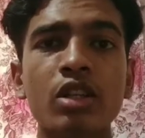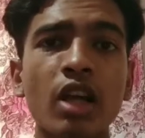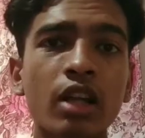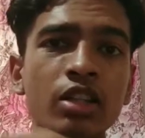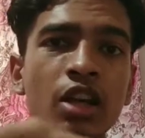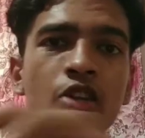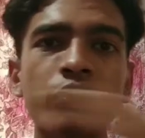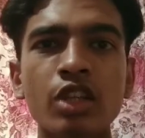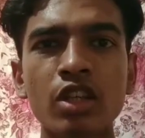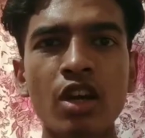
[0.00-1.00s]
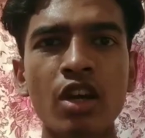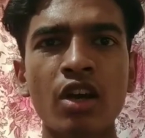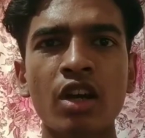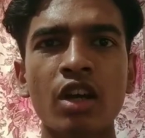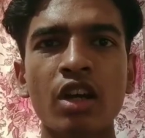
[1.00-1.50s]
And at the end of the
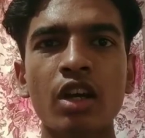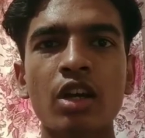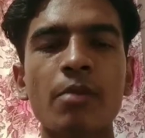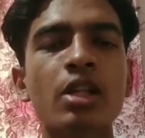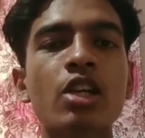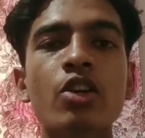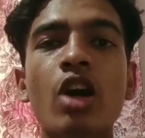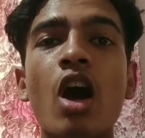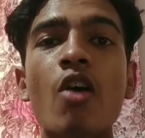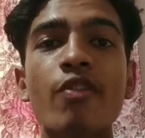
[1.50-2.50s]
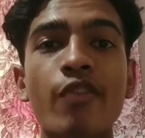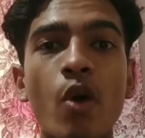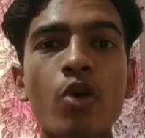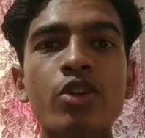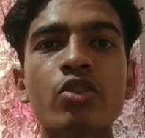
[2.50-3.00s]
year, I mean, look how
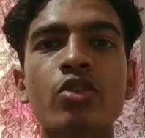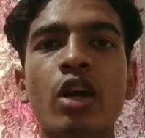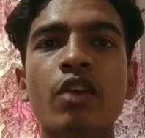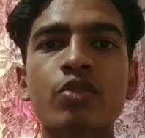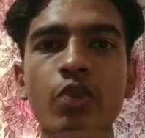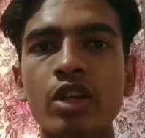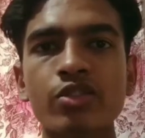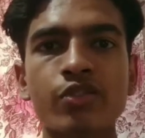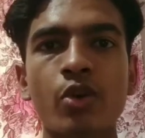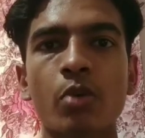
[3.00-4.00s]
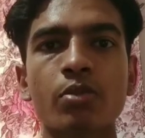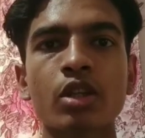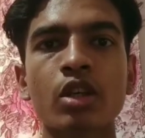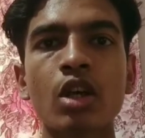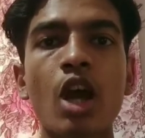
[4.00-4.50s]
far you have transformed.
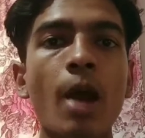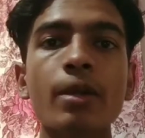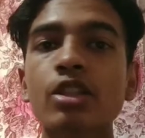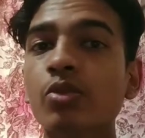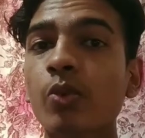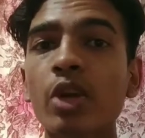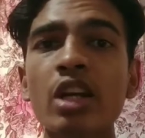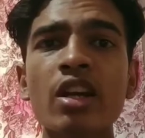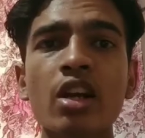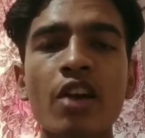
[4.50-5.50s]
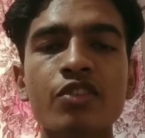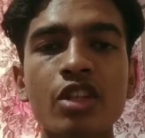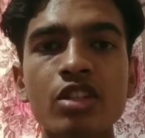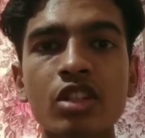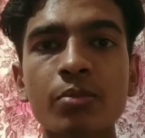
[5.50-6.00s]
I mean, it's really a
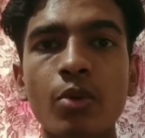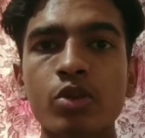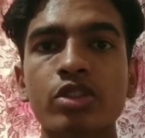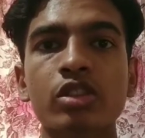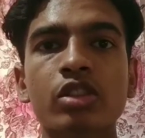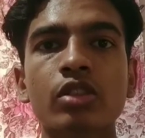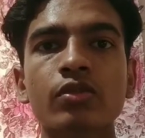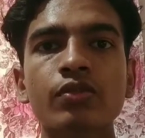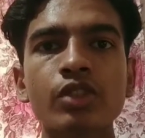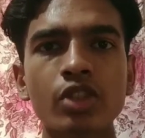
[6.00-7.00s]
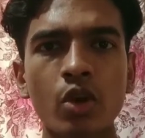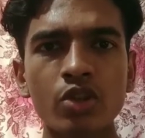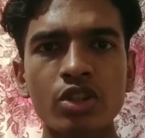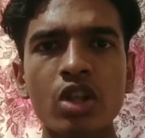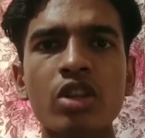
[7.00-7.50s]
life-changing process.
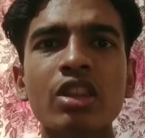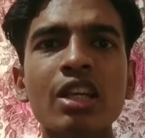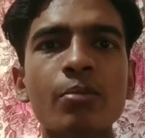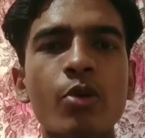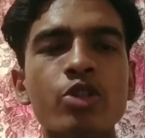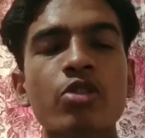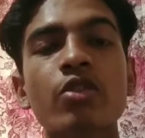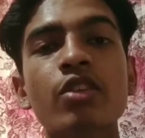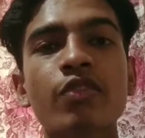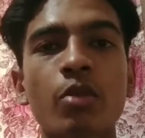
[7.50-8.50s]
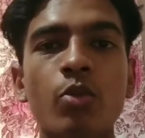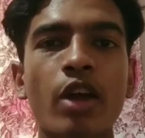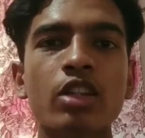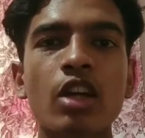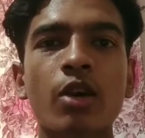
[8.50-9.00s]
So start to think positively from
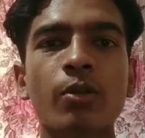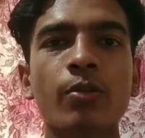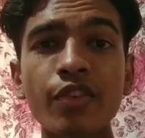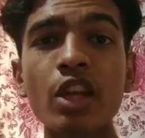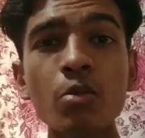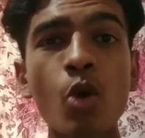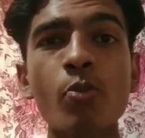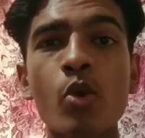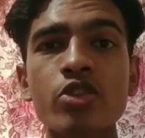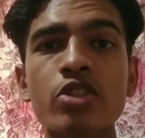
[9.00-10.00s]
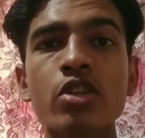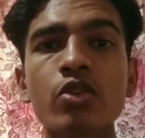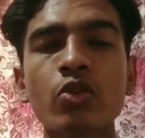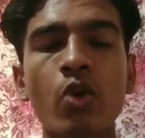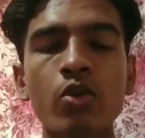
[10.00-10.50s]
right now and feel more
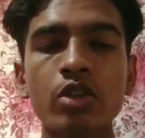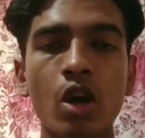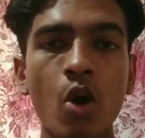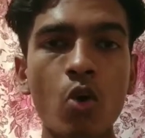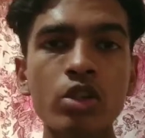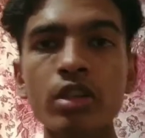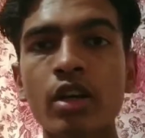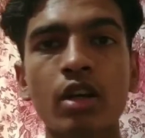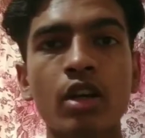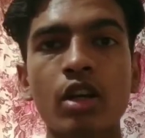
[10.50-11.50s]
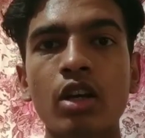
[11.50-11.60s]
positive throughout the whole year.